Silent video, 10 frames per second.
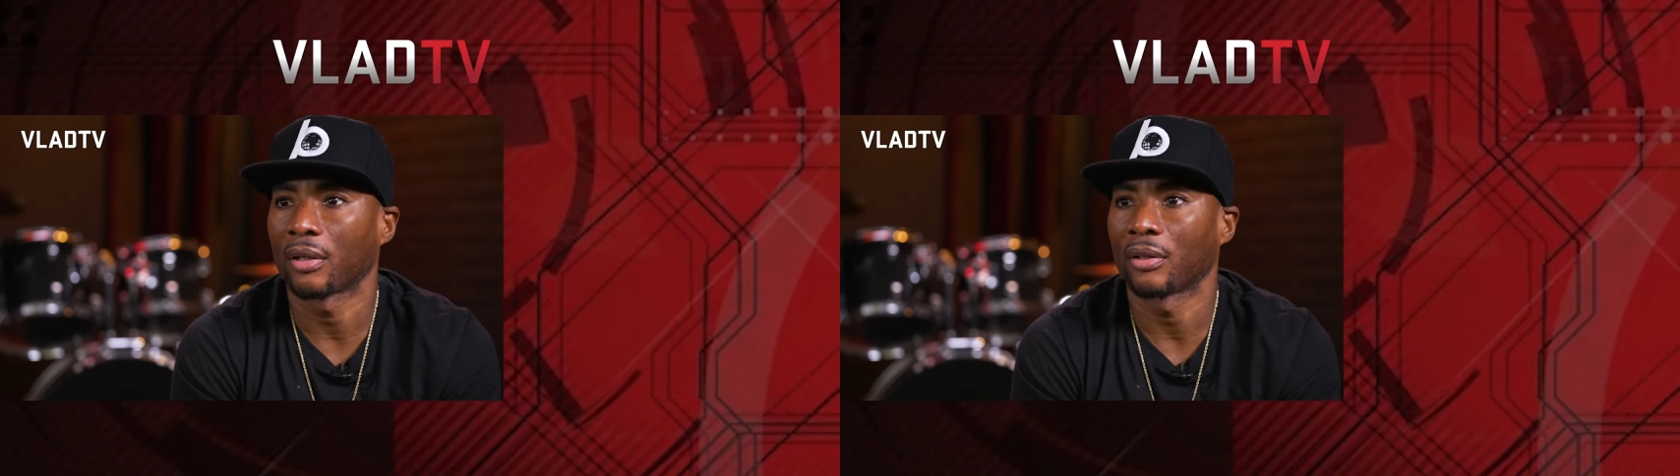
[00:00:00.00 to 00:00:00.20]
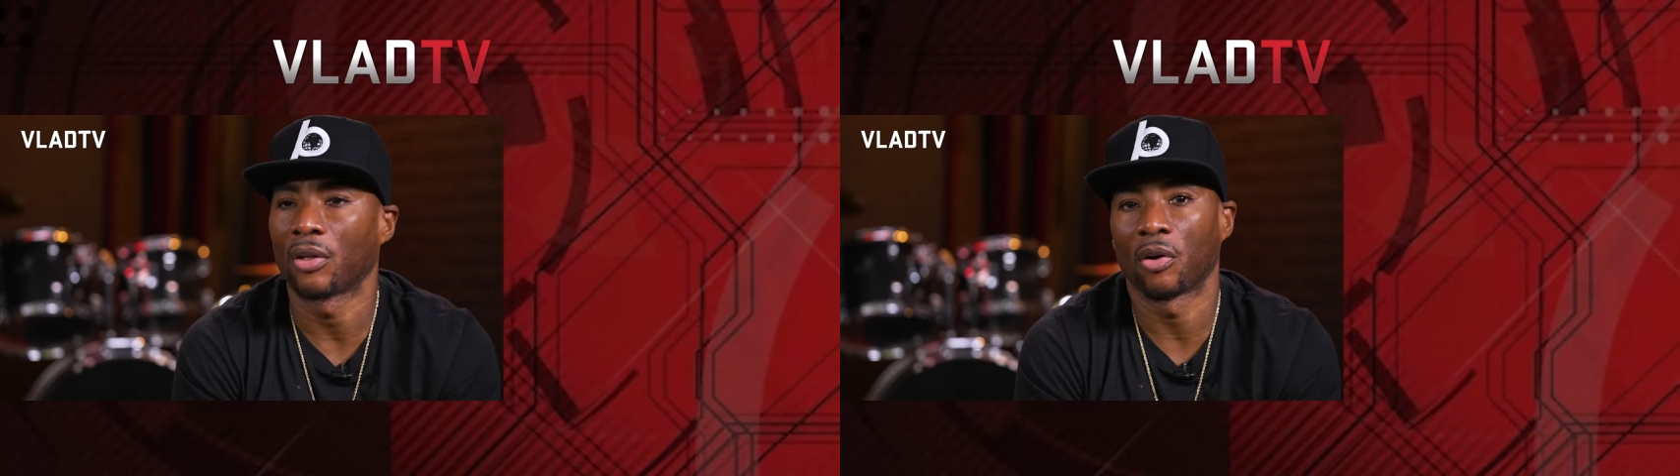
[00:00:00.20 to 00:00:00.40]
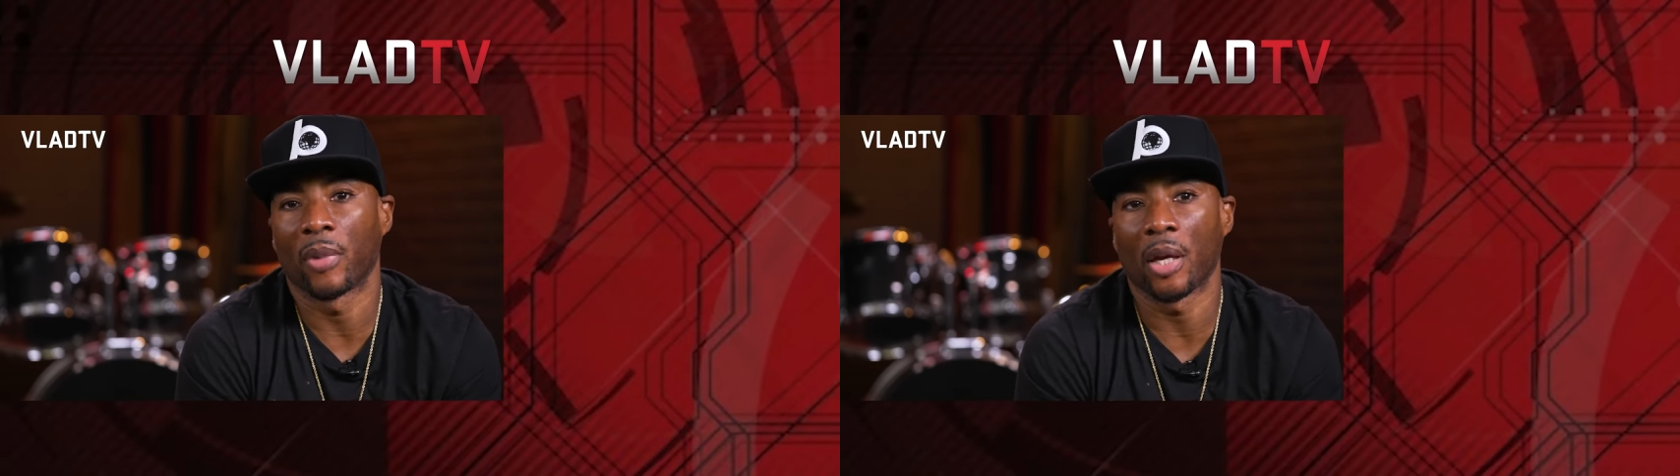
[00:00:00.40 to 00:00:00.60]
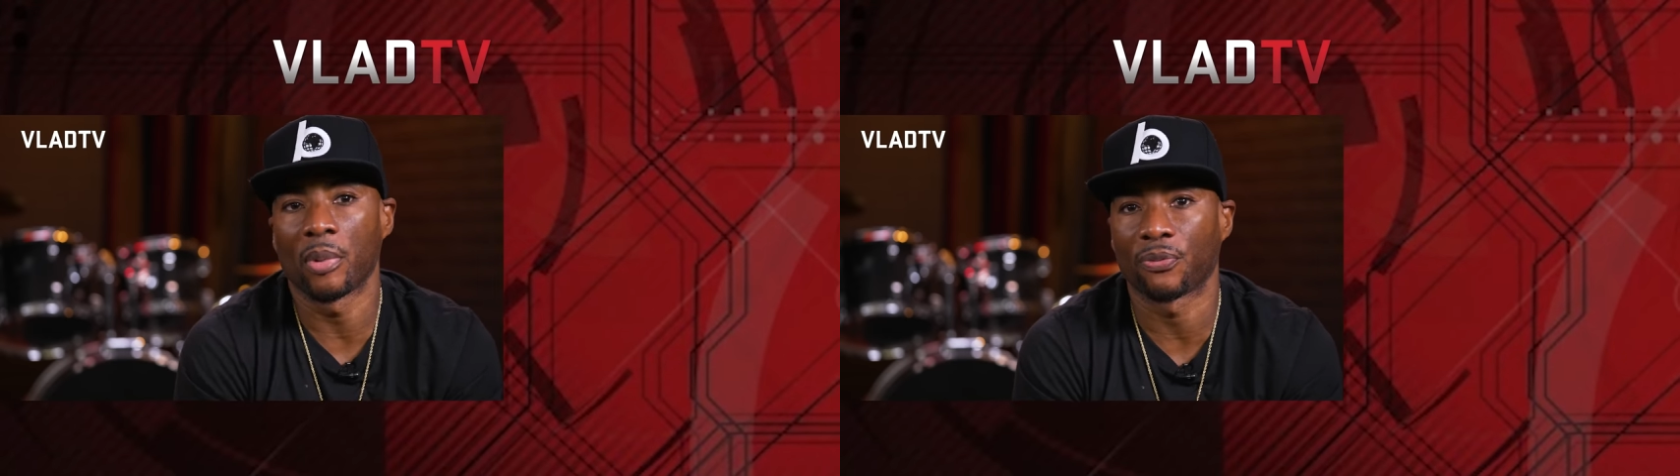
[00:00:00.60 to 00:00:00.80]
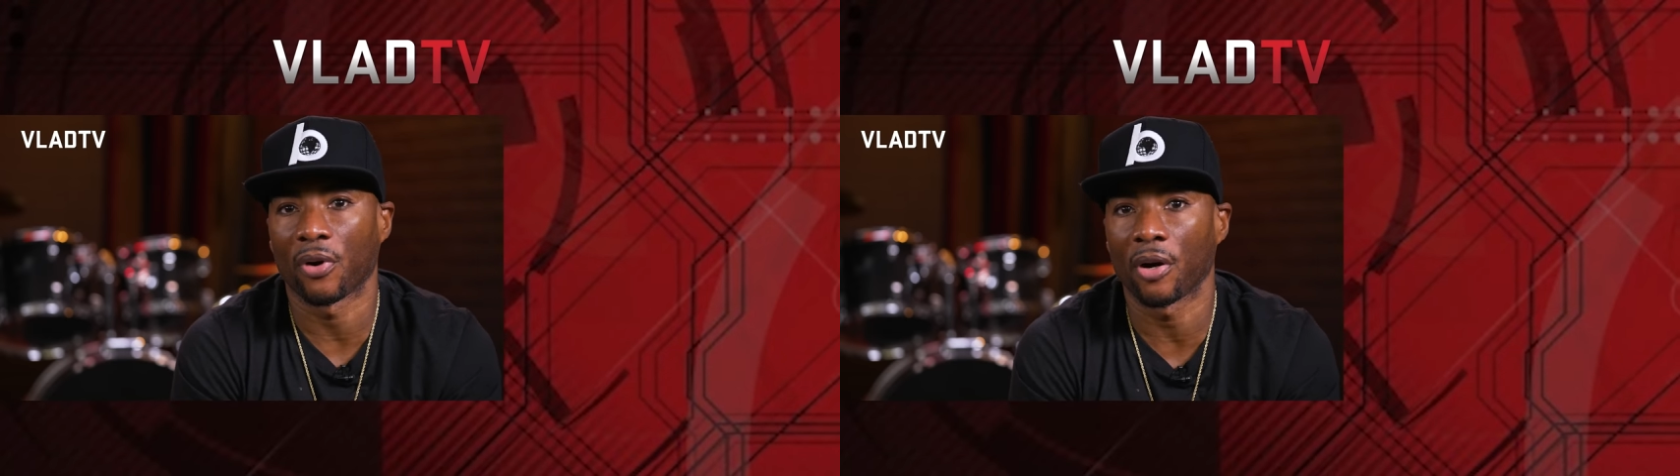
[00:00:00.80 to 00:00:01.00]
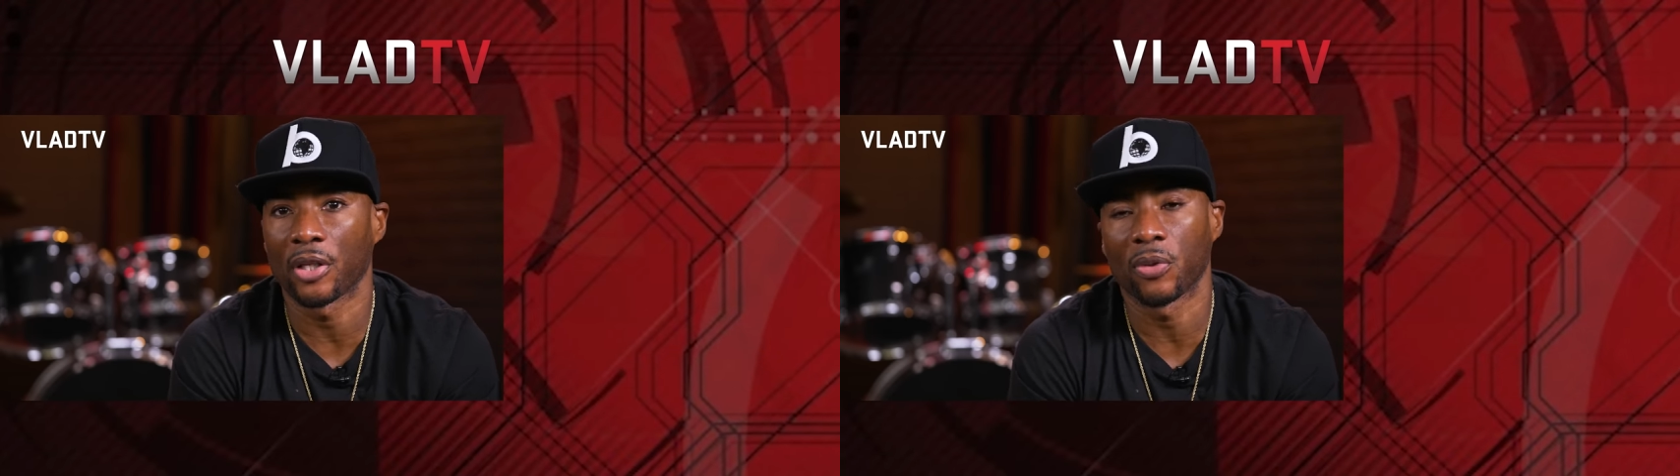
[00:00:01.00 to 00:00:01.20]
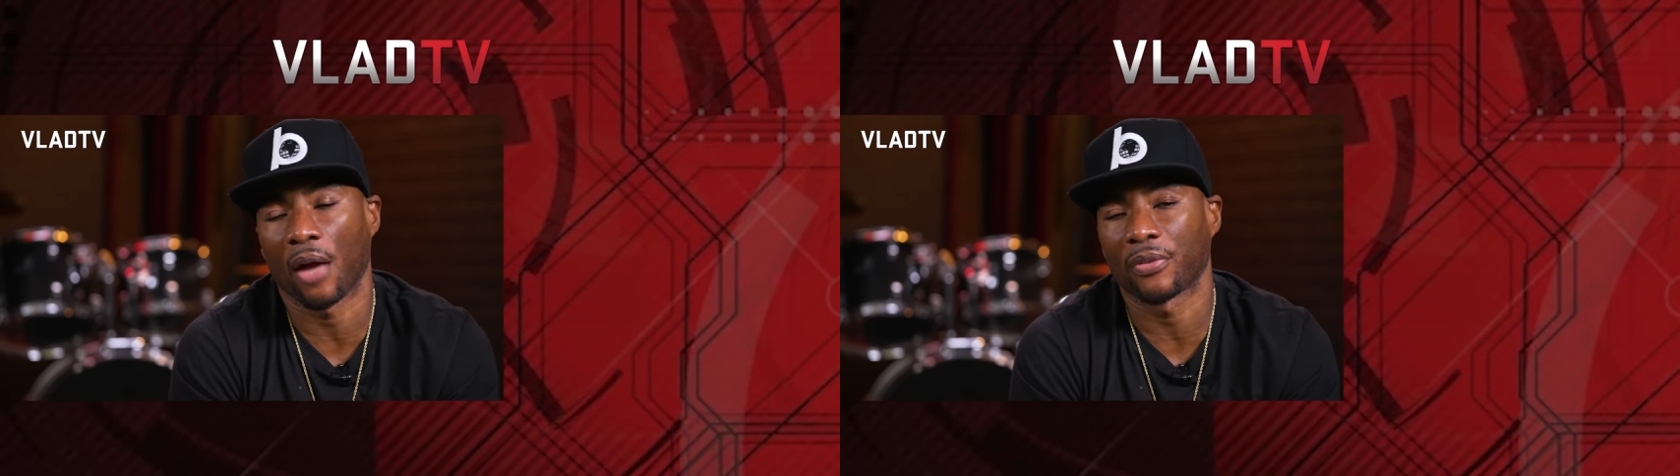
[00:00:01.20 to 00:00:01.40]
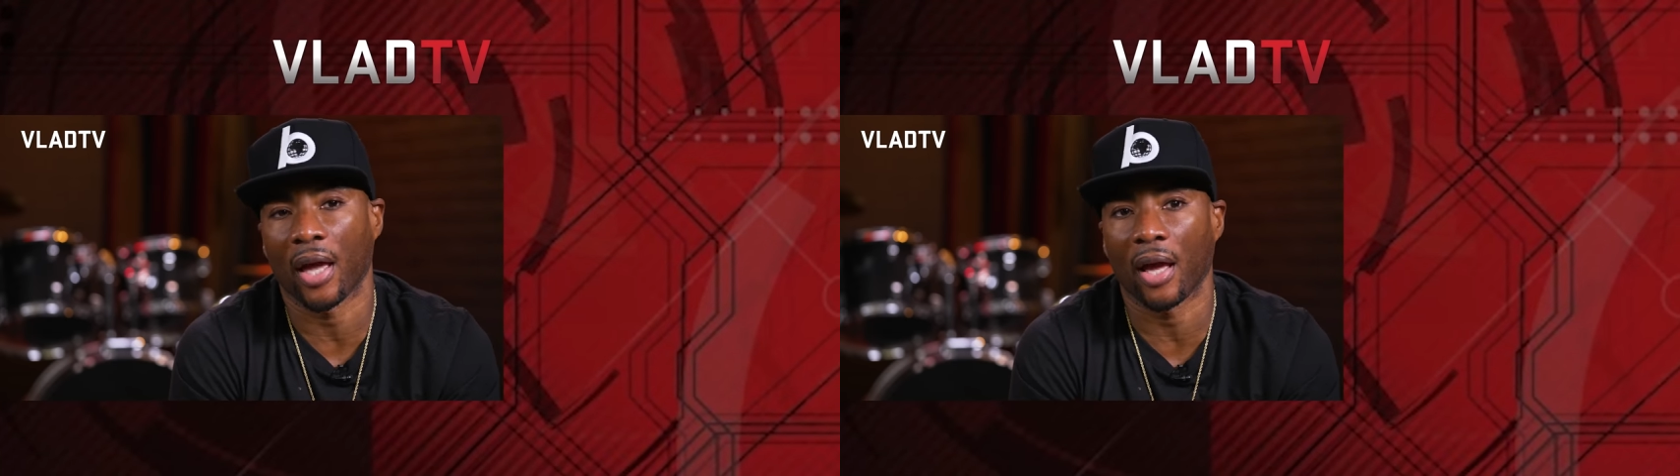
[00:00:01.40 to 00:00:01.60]
You know, maybe for her you would
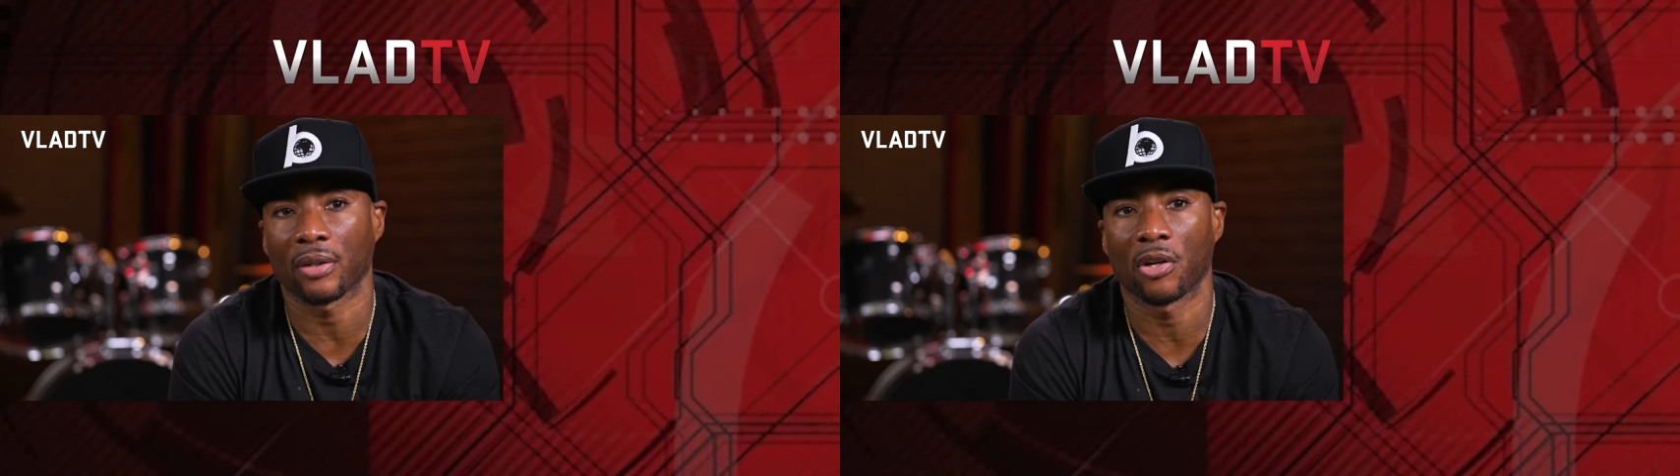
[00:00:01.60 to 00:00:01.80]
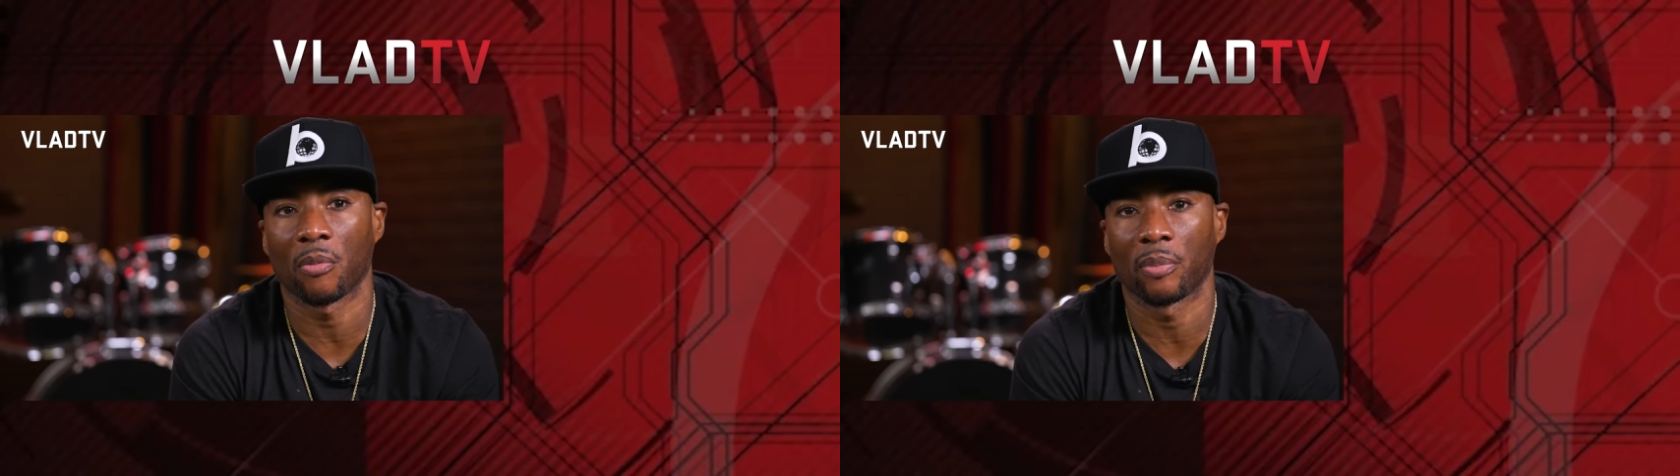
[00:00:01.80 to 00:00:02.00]
have to ask her,